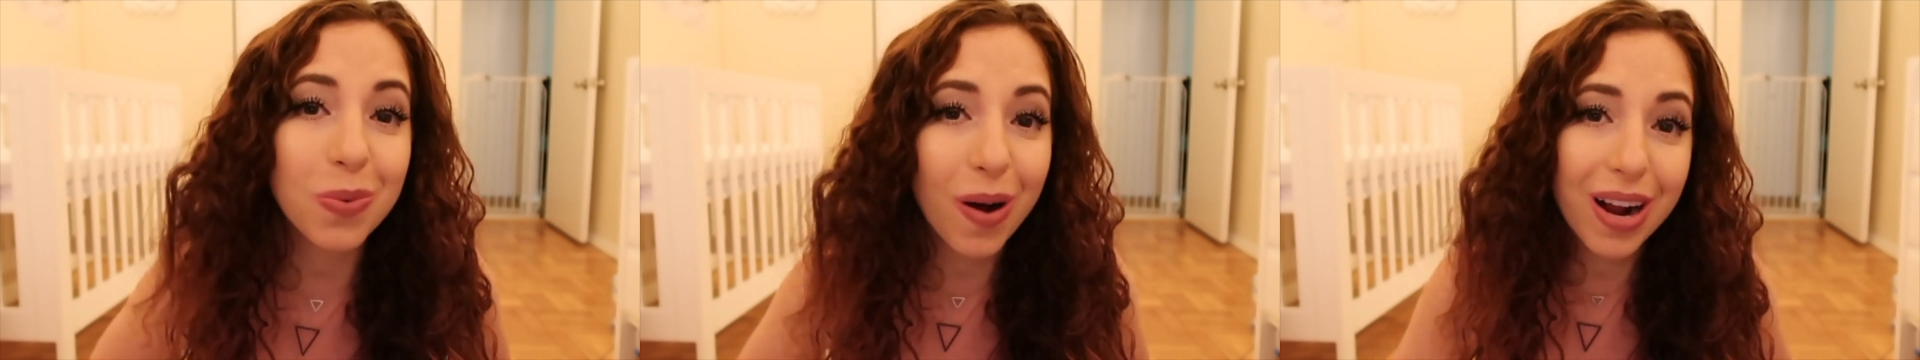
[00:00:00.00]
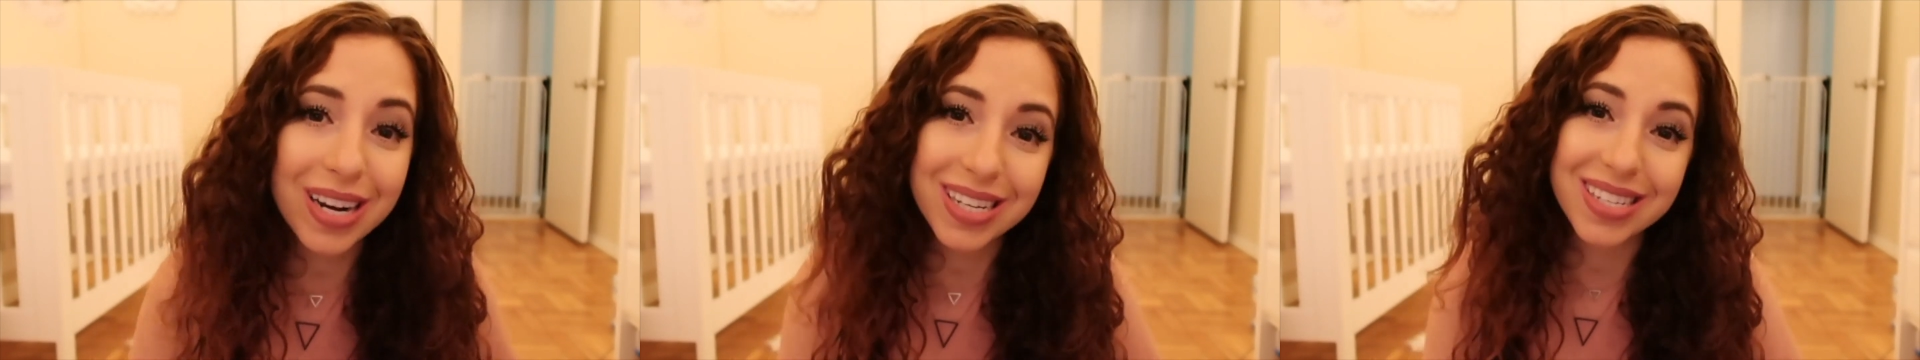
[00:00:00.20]

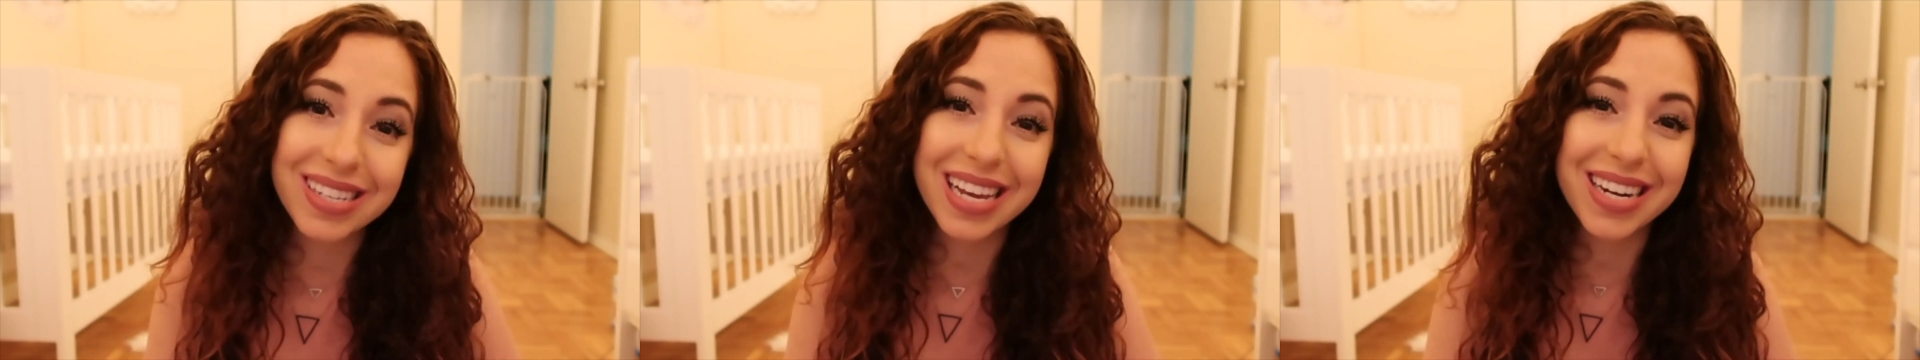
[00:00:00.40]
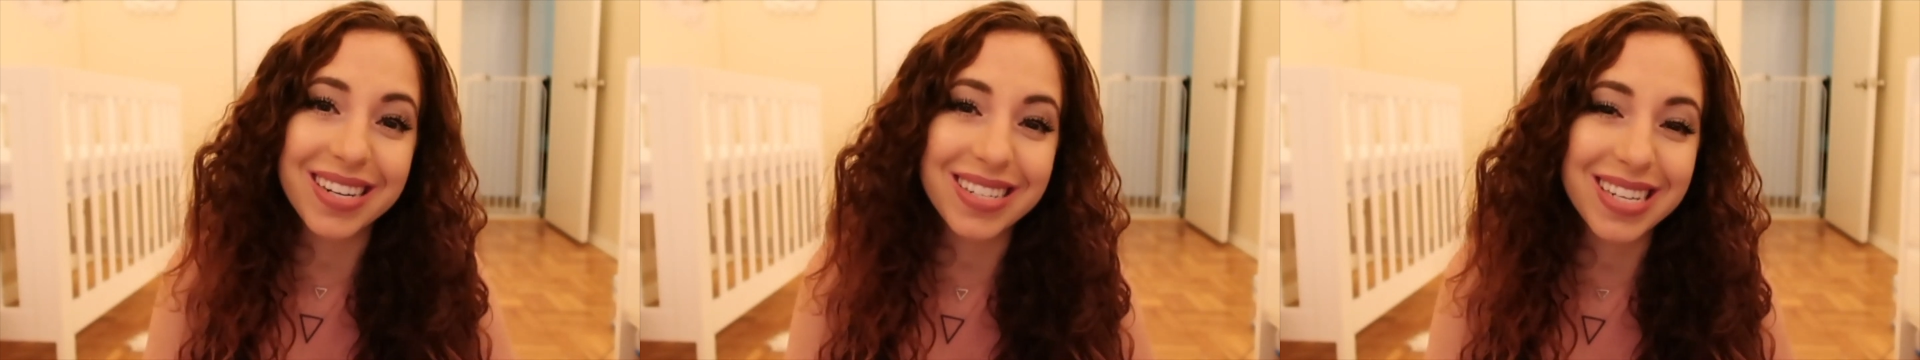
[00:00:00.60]
want to
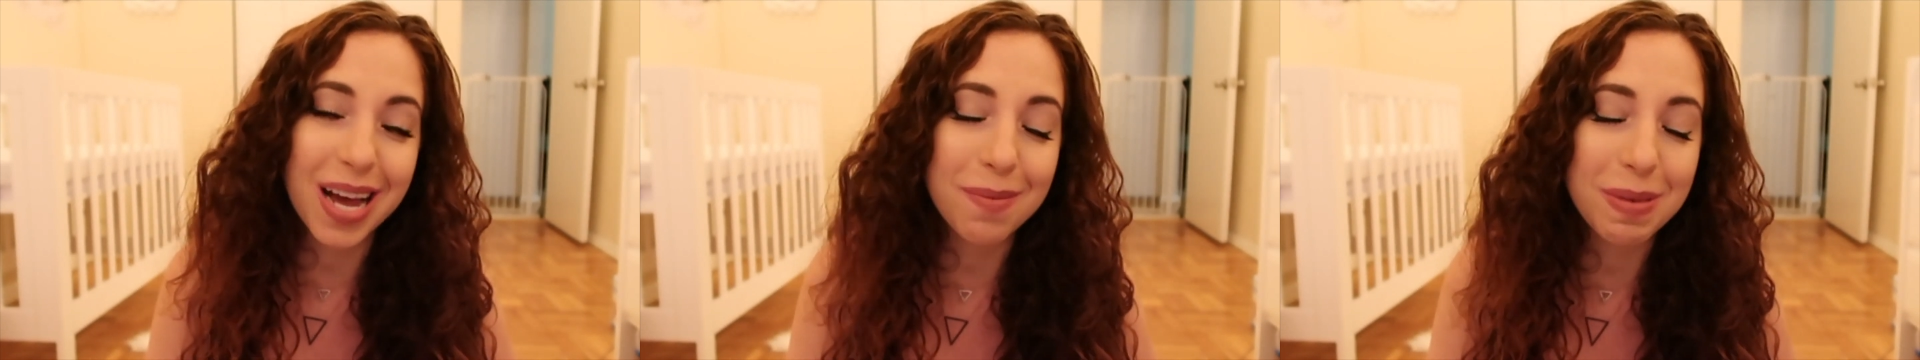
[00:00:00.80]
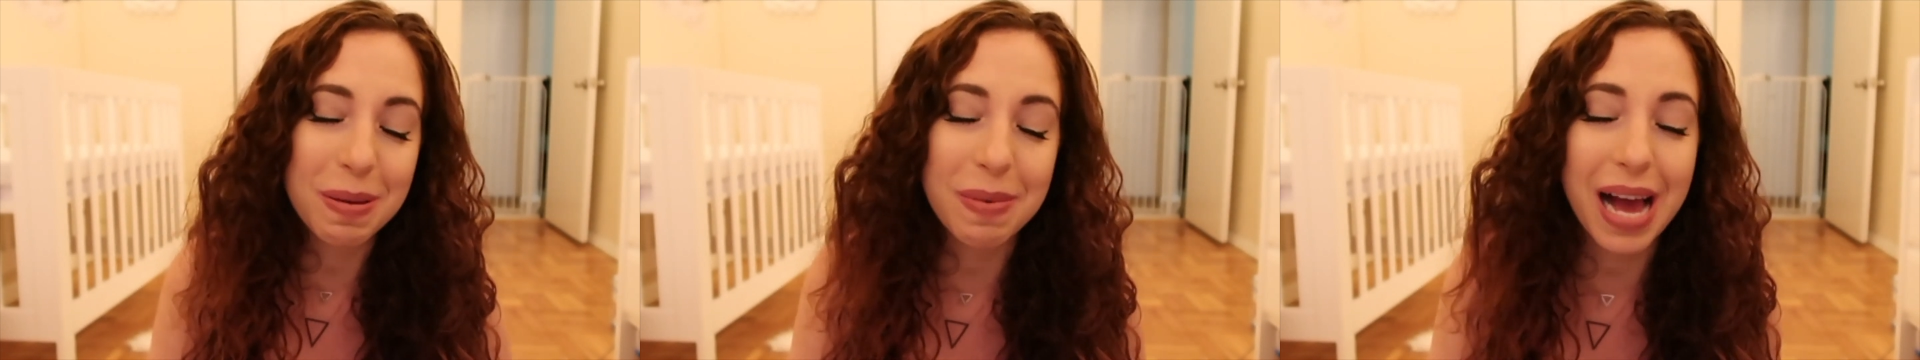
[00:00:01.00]
get your
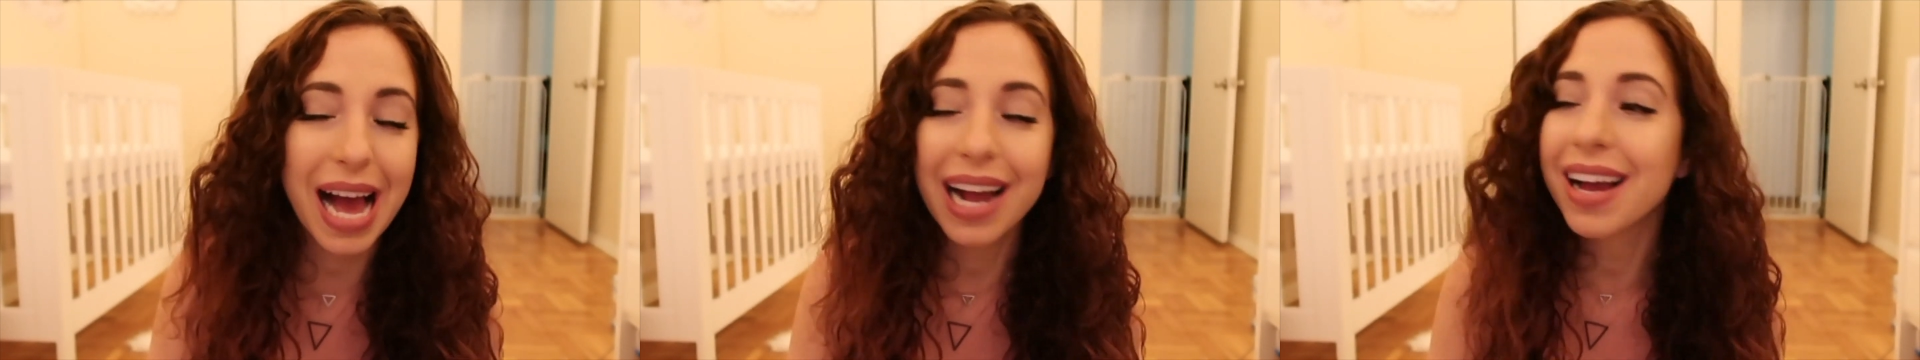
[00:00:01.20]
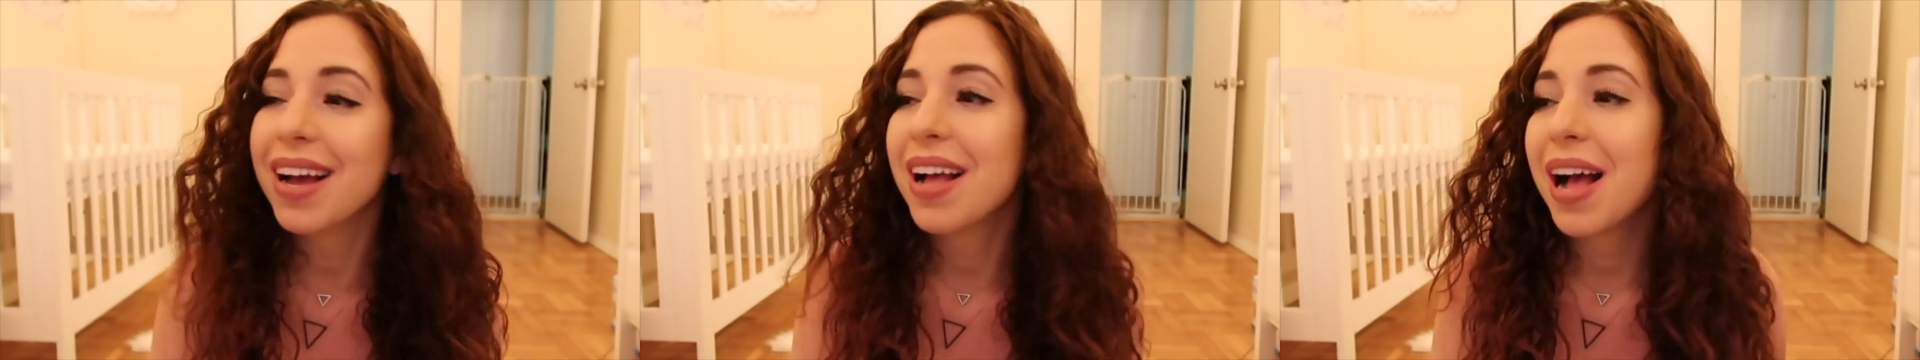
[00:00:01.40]
tummy
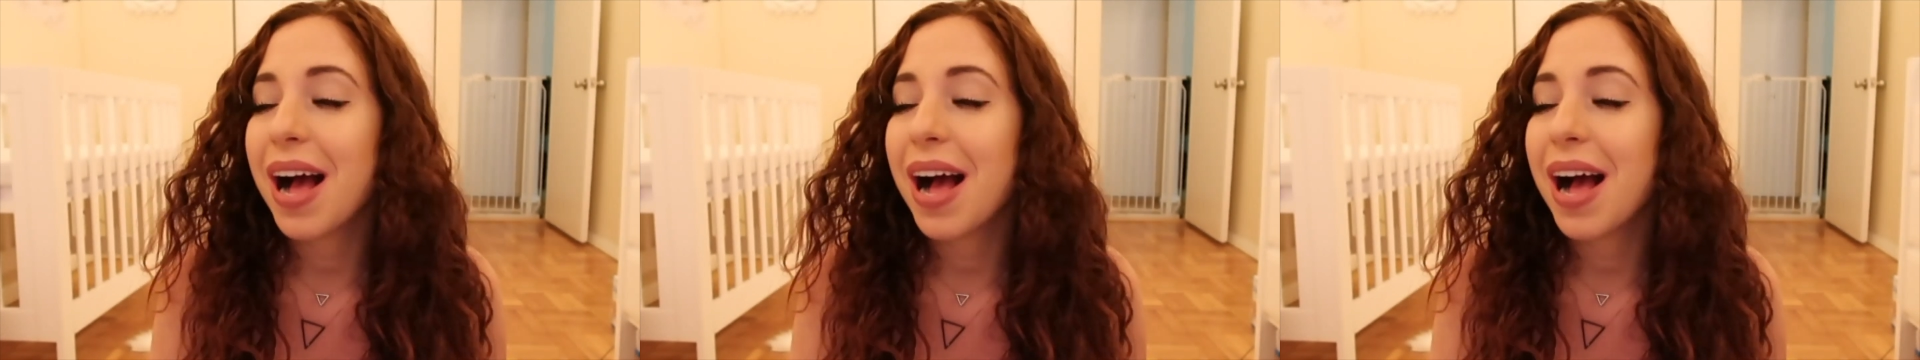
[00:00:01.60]
back,